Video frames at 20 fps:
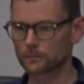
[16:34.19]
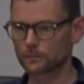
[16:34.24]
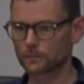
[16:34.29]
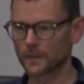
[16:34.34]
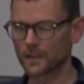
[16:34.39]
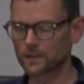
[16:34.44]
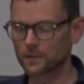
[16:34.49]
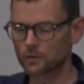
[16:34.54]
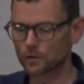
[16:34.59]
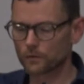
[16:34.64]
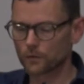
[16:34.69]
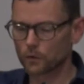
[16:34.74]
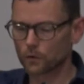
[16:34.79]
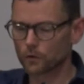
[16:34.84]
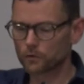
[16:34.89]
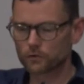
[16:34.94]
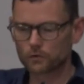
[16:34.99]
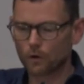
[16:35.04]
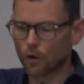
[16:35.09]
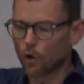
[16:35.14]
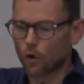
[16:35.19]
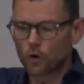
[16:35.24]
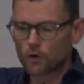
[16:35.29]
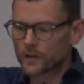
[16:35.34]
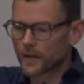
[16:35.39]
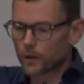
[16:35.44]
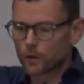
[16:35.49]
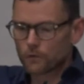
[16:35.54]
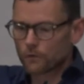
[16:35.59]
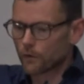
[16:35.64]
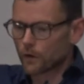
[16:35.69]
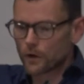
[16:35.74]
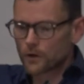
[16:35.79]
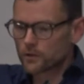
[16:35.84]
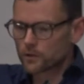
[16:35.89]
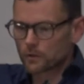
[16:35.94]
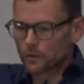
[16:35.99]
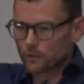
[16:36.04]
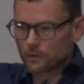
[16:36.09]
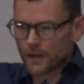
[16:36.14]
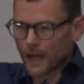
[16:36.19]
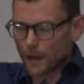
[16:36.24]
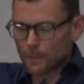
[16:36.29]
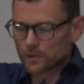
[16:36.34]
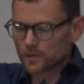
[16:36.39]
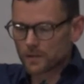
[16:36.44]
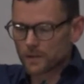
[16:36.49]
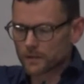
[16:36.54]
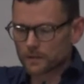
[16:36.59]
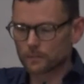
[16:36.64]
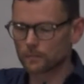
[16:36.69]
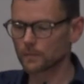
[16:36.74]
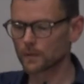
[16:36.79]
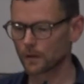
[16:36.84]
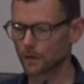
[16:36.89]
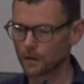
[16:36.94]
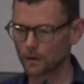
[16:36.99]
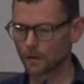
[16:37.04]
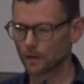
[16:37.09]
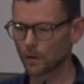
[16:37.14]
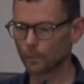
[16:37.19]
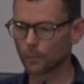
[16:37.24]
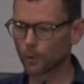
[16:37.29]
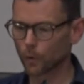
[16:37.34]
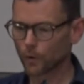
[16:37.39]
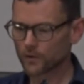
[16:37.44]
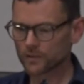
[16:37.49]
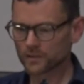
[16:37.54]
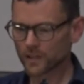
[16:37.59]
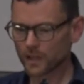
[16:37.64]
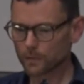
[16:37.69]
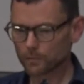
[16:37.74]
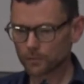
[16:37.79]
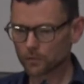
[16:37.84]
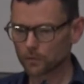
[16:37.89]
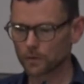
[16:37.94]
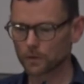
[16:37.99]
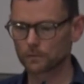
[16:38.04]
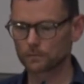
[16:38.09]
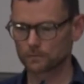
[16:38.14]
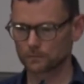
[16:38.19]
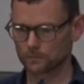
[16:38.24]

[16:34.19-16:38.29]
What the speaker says: This is, of course, the ordinary function of capitalism, the poor stakeholder.